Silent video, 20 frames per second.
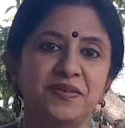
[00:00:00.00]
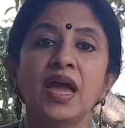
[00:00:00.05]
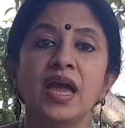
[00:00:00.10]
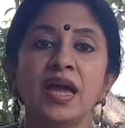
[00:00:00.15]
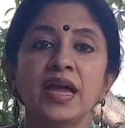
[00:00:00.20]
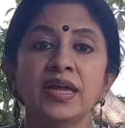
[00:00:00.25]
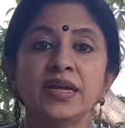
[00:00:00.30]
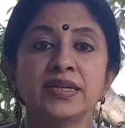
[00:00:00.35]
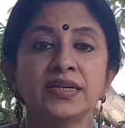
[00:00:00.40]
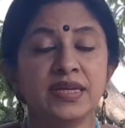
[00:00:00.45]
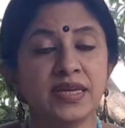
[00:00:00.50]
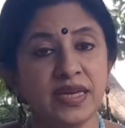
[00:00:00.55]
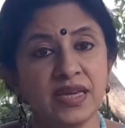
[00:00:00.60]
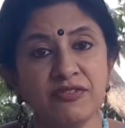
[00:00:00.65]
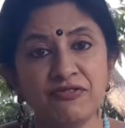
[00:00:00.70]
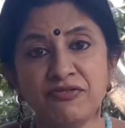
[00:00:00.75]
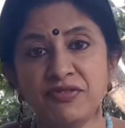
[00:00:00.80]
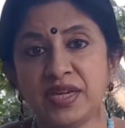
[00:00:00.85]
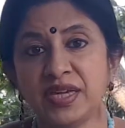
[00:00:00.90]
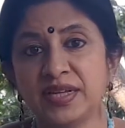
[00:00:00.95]
And he
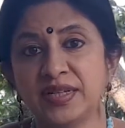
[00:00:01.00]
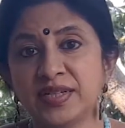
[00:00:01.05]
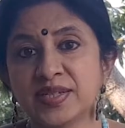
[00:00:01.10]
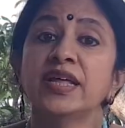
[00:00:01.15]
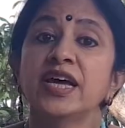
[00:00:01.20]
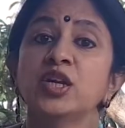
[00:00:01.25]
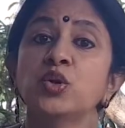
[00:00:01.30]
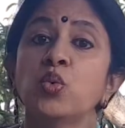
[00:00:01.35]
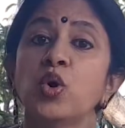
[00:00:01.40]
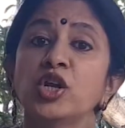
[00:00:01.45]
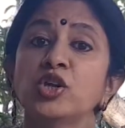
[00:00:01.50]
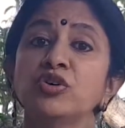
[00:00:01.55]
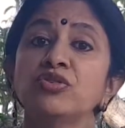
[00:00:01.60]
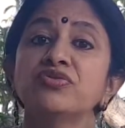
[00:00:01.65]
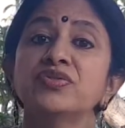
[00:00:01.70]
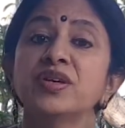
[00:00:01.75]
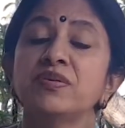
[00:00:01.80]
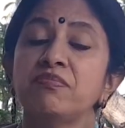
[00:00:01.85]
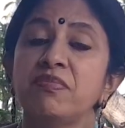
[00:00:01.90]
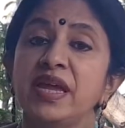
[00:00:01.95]
feels that one of
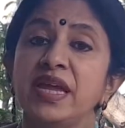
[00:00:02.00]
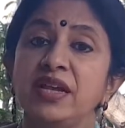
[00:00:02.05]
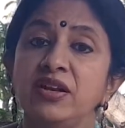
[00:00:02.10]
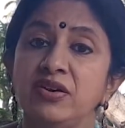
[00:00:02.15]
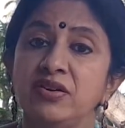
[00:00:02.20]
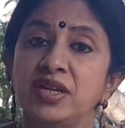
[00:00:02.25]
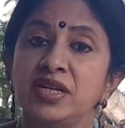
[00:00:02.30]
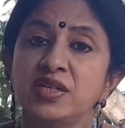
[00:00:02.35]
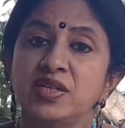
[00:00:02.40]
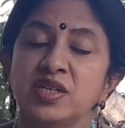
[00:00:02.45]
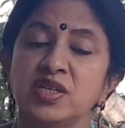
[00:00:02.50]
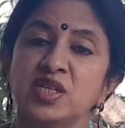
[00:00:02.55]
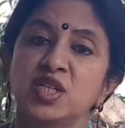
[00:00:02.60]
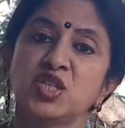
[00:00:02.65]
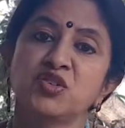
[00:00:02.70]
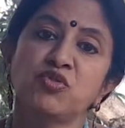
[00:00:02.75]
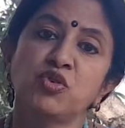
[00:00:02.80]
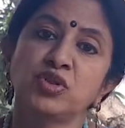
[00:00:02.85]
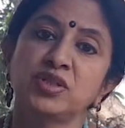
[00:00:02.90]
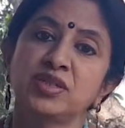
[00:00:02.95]
the main reasons
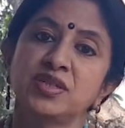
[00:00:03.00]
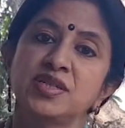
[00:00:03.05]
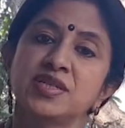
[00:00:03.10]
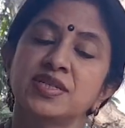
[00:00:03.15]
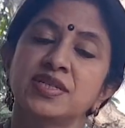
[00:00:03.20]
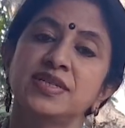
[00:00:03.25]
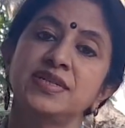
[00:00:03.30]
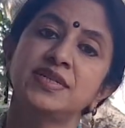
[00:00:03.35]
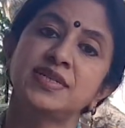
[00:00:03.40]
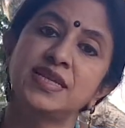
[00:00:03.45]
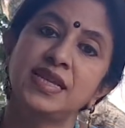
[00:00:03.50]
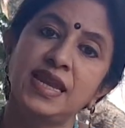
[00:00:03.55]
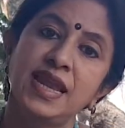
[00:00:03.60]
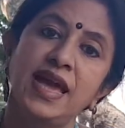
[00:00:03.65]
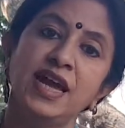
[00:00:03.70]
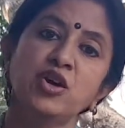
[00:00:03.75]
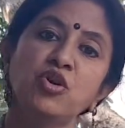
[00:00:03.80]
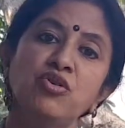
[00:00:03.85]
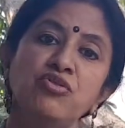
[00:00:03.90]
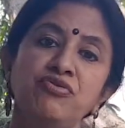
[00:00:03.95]
for this is the
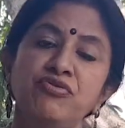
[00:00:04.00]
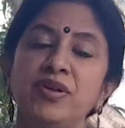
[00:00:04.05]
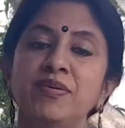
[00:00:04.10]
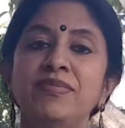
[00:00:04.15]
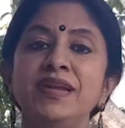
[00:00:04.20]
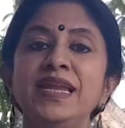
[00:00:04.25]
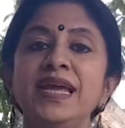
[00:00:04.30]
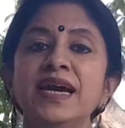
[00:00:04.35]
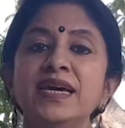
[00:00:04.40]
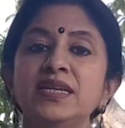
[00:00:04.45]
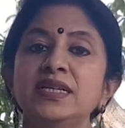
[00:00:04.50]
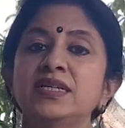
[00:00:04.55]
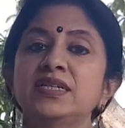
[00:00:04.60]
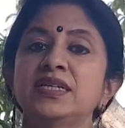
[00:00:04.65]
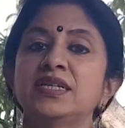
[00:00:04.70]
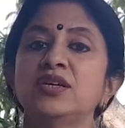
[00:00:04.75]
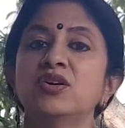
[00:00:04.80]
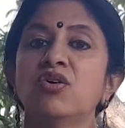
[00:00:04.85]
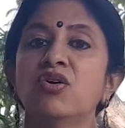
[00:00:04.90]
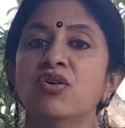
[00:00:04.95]
lack of
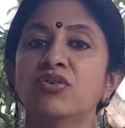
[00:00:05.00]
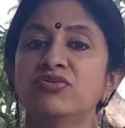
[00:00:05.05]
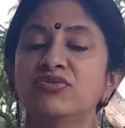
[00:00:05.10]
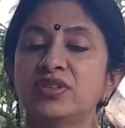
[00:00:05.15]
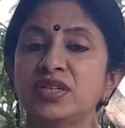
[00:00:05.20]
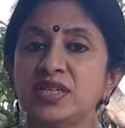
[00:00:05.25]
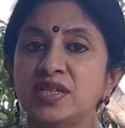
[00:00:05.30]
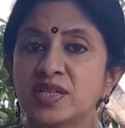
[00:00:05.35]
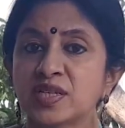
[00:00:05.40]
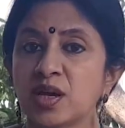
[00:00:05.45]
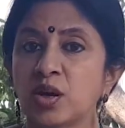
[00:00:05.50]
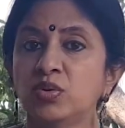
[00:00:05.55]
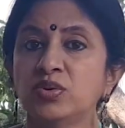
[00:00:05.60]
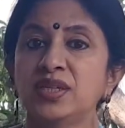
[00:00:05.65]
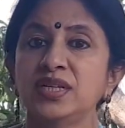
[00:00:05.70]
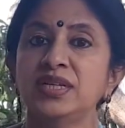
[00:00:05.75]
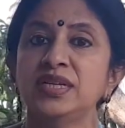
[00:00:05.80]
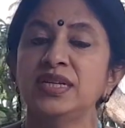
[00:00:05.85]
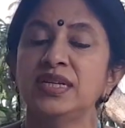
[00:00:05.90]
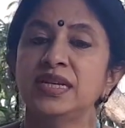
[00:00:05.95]
familiarity of the South
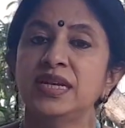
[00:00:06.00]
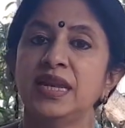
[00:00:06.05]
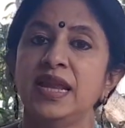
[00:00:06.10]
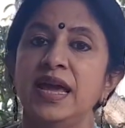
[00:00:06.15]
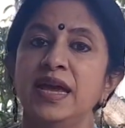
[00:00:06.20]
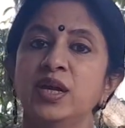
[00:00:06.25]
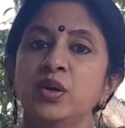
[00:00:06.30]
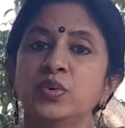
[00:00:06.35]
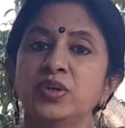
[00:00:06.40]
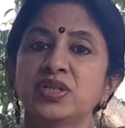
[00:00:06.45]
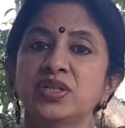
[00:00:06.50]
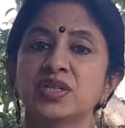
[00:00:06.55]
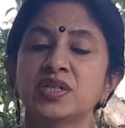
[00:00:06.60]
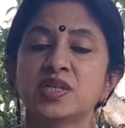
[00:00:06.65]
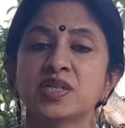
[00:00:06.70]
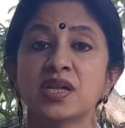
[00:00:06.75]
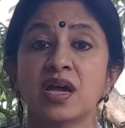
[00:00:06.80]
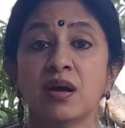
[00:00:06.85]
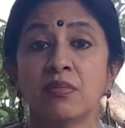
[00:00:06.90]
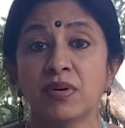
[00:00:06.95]
Indian languages
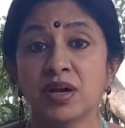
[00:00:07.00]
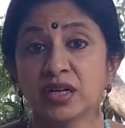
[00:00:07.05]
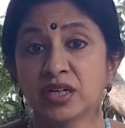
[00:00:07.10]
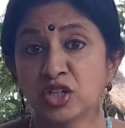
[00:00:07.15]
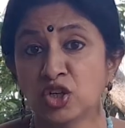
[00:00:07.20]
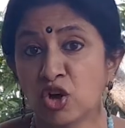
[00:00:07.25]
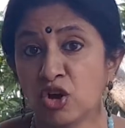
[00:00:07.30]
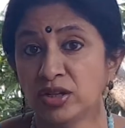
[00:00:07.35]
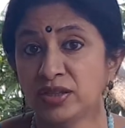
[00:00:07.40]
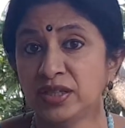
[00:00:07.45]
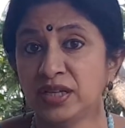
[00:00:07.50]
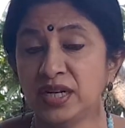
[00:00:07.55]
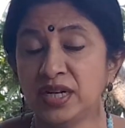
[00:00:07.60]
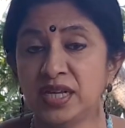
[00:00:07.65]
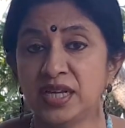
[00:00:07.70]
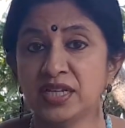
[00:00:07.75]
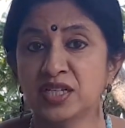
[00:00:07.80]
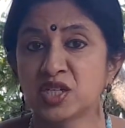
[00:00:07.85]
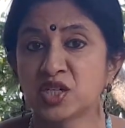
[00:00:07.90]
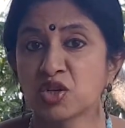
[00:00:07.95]
among North
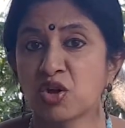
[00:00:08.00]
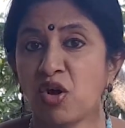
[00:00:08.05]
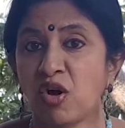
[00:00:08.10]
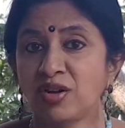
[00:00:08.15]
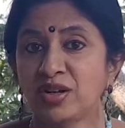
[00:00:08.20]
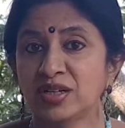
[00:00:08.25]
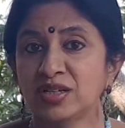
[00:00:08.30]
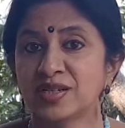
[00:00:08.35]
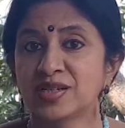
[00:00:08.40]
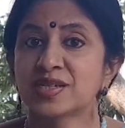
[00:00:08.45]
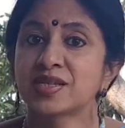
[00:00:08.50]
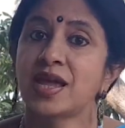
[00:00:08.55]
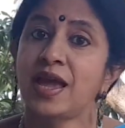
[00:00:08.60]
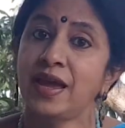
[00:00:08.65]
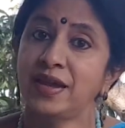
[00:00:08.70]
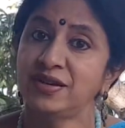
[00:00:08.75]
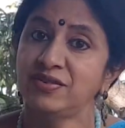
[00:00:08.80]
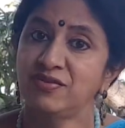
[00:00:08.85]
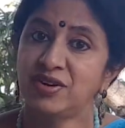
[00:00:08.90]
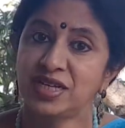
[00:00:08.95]
Indian scholars
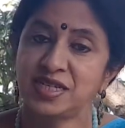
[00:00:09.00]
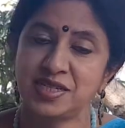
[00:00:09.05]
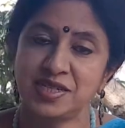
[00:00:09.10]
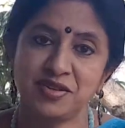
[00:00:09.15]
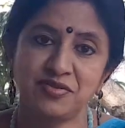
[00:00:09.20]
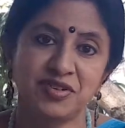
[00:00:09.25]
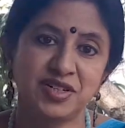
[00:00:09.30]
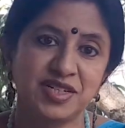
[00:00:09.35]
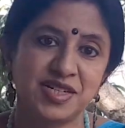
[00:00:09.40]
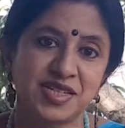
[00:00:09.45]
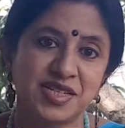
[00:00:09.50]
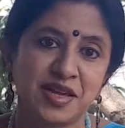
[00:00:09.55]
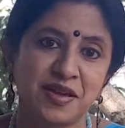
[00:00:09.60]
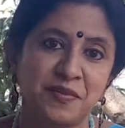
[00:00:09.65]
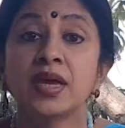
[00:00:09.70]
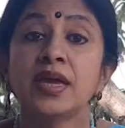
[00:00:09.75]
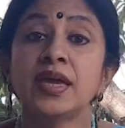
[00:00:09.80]
and vice versa.